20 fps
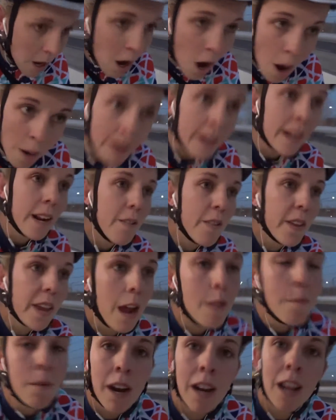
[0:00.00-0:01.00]
Oh, I'm gonna get the
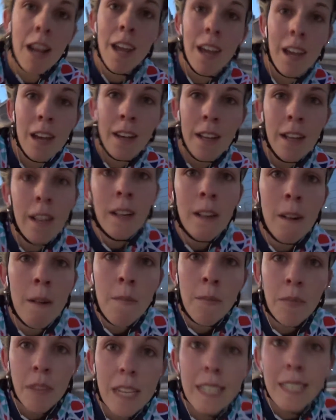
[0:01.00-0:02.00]
camera.
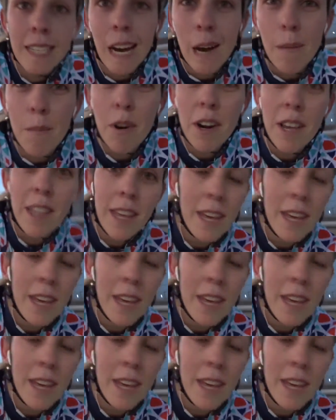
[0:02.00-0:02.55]
Just can't breathe.